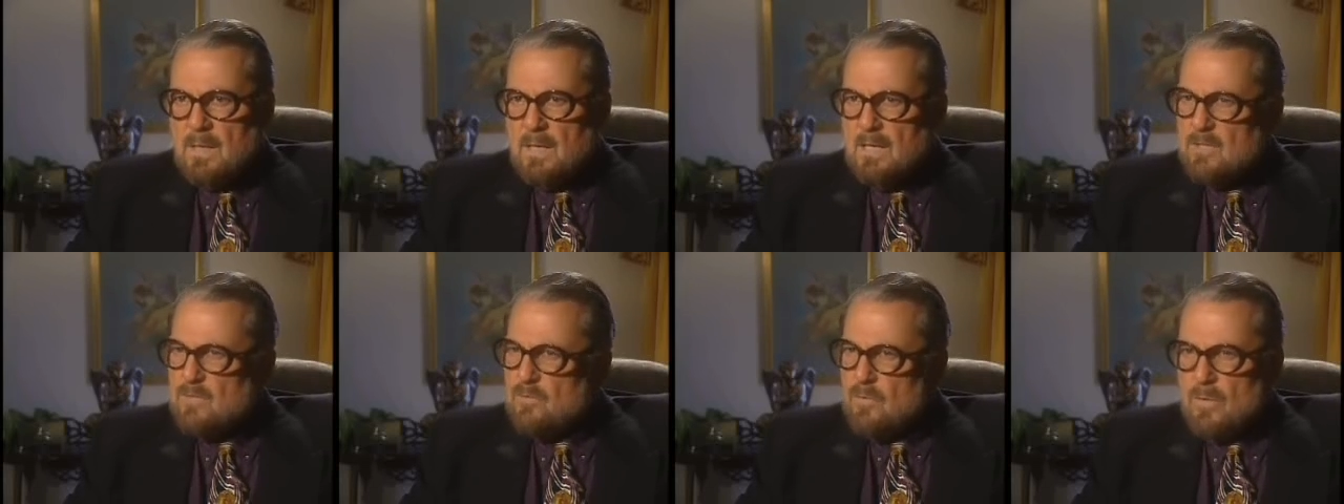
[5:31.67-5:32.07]

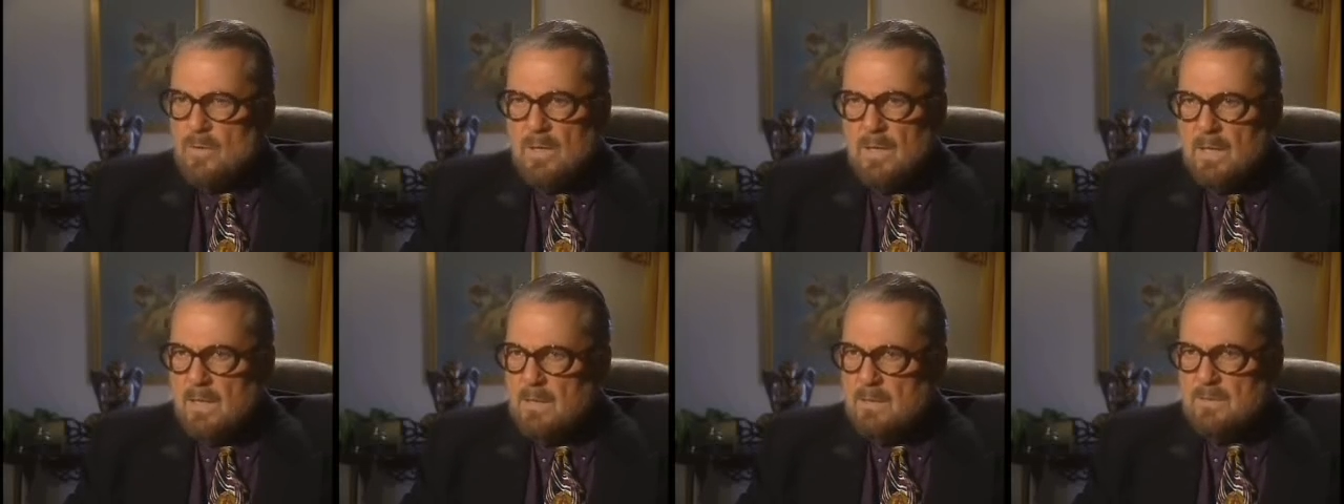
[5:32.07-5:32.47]
It's
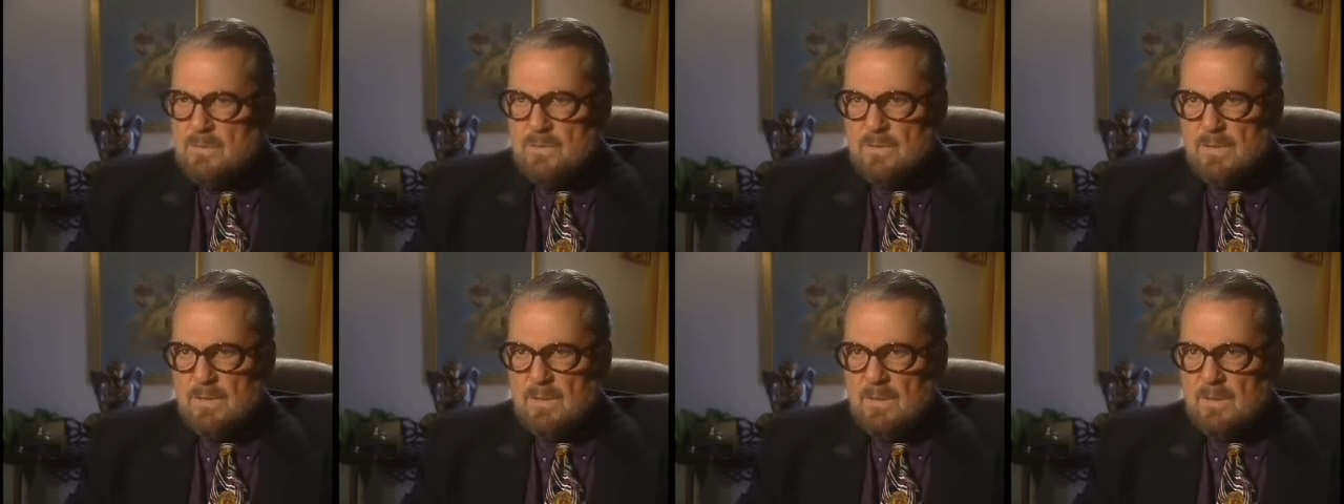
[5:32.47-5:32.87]
very
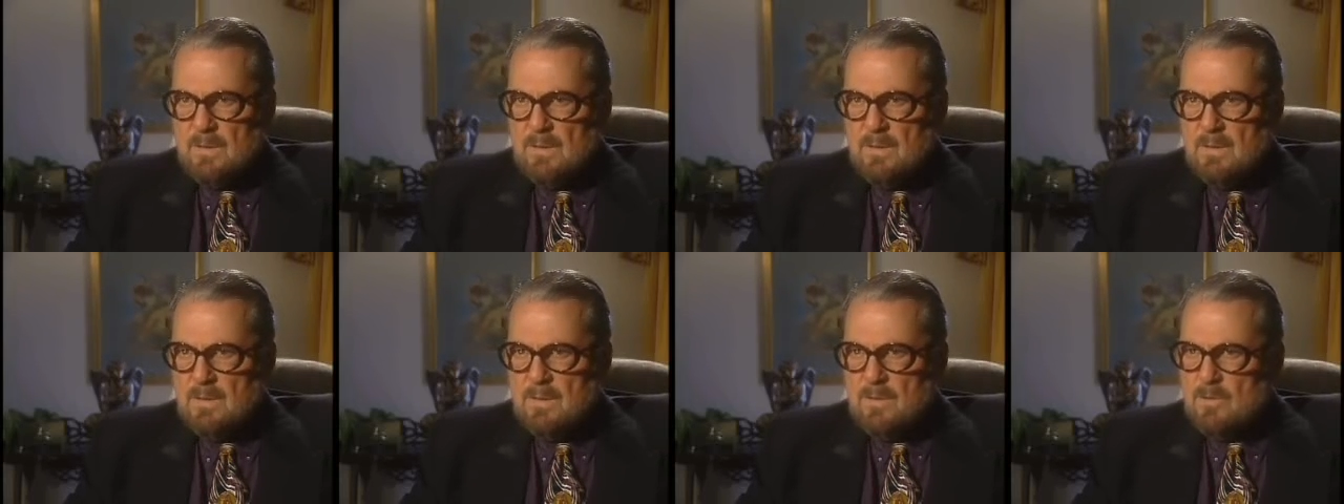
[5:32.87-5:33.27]
easy
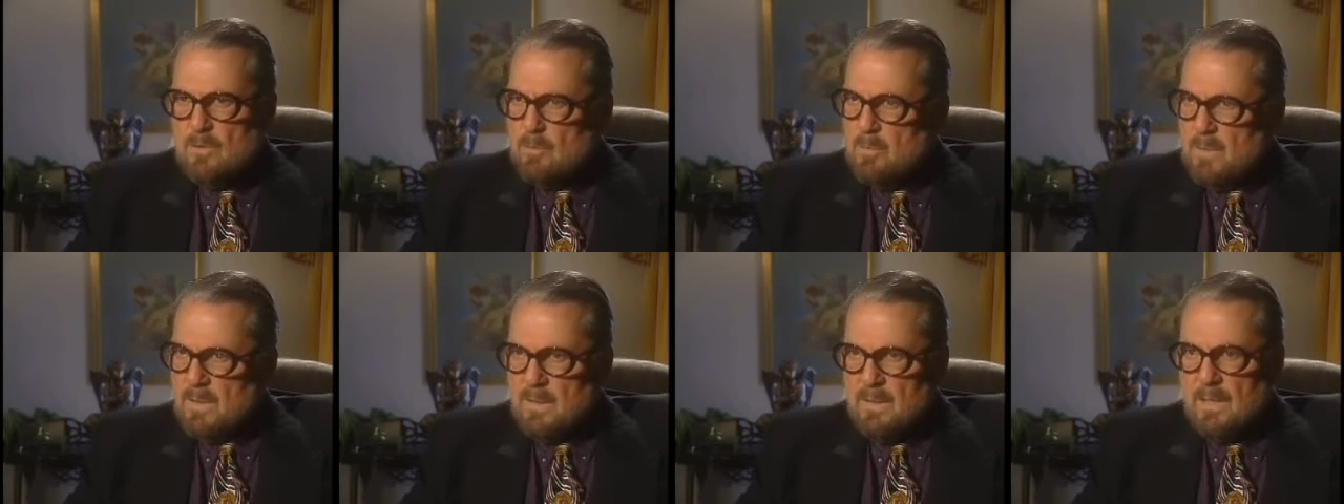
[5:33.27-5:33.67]
to
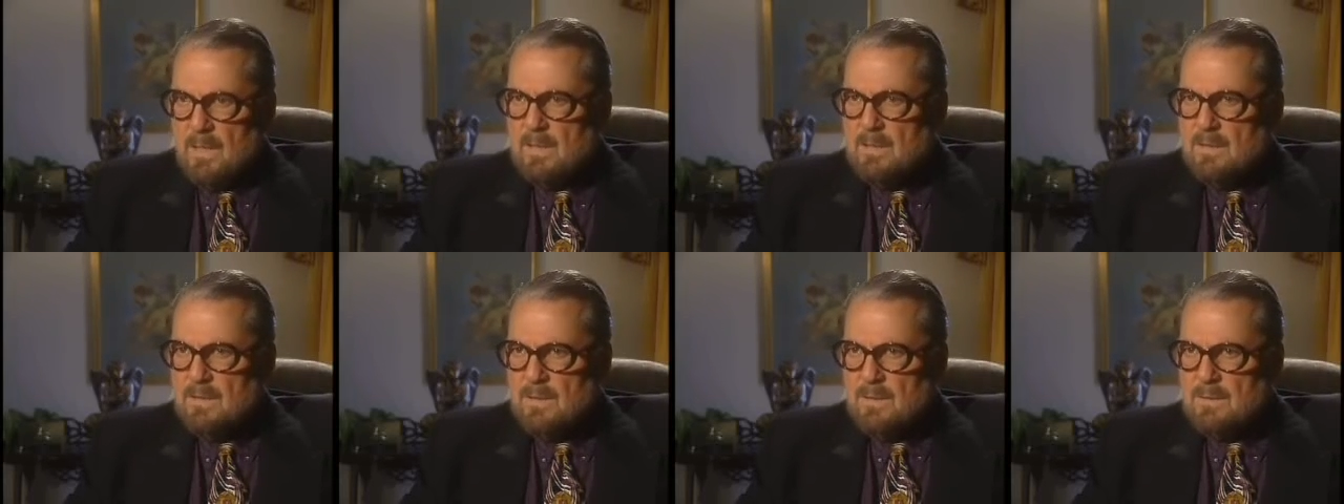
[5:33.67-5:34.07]
be an
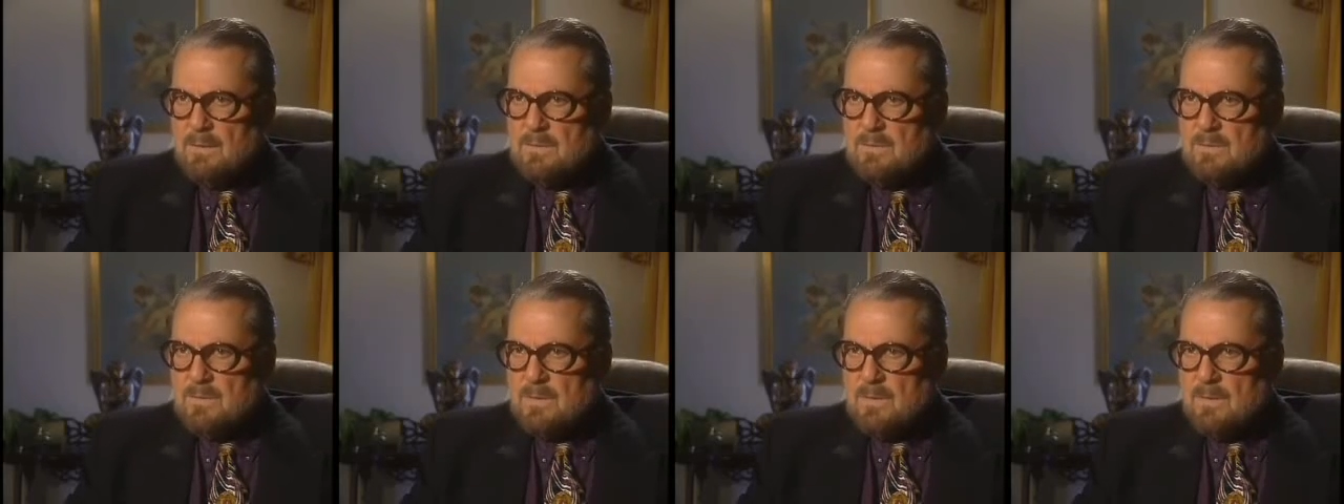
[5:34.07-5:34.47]

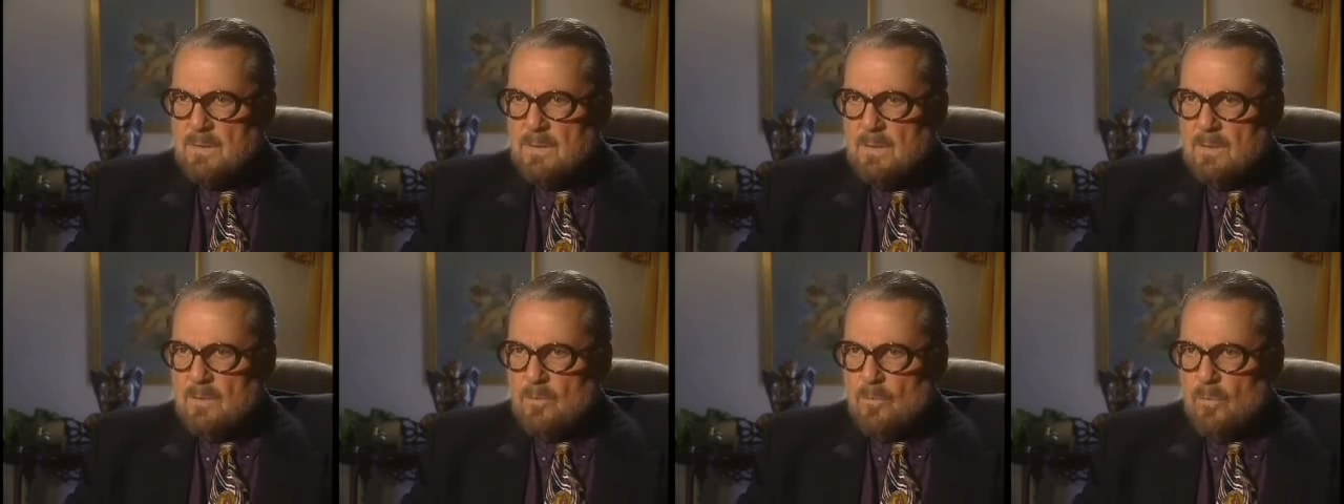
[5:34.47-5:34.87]
atheist
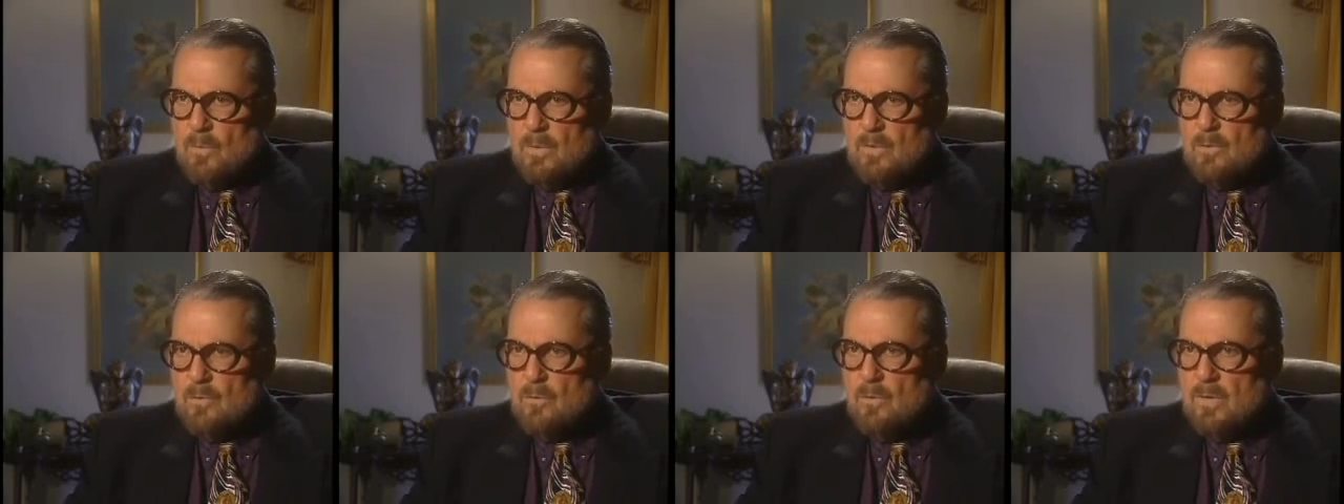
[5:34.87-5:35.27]

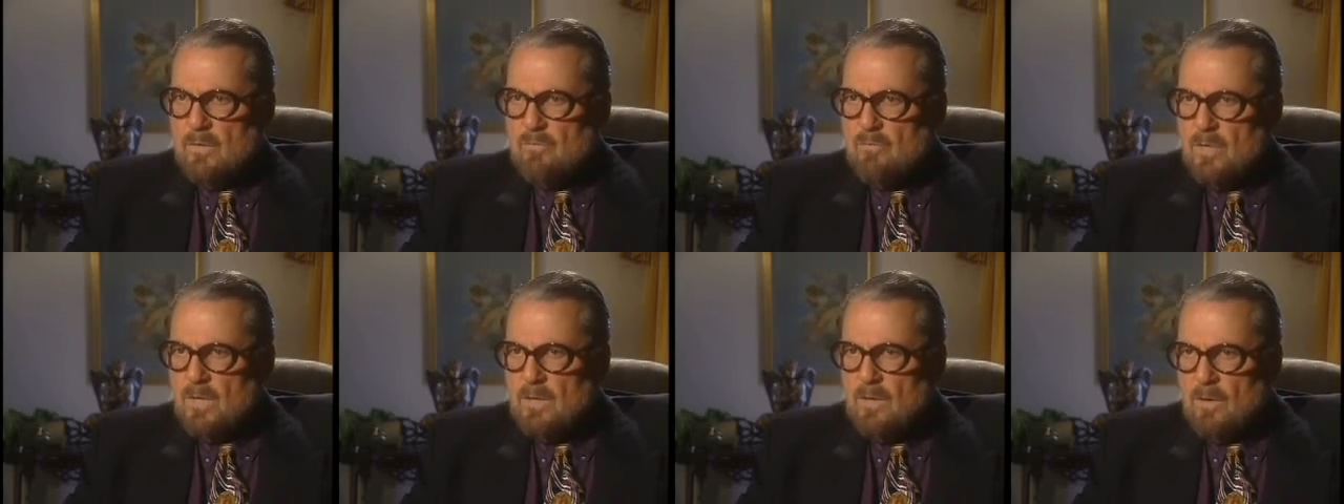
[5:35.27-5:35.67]
when you
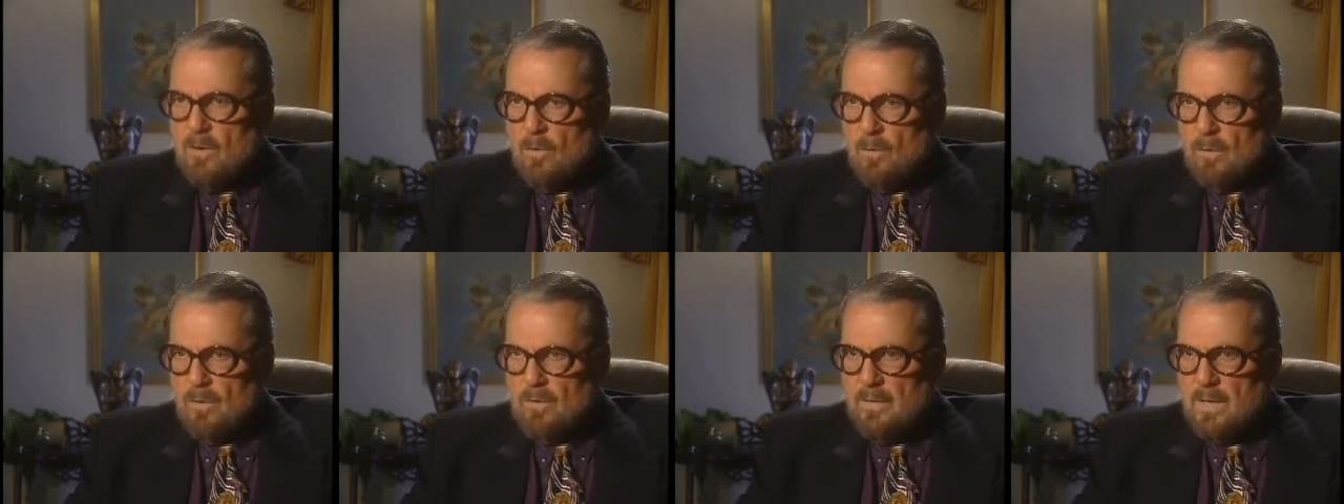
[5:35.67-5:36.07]
have done
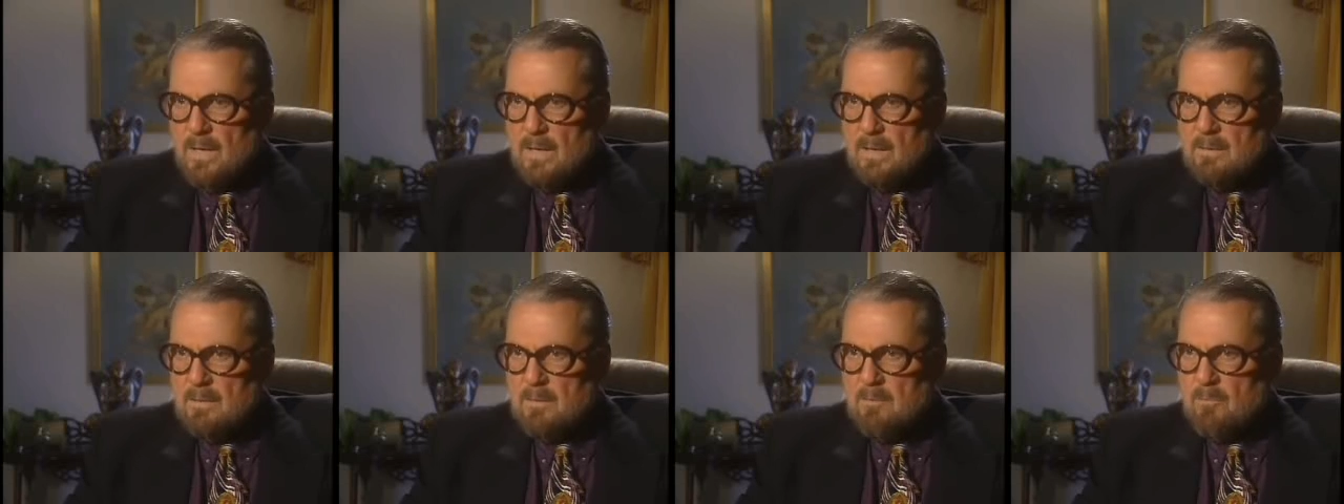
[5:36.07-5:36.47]
all of that.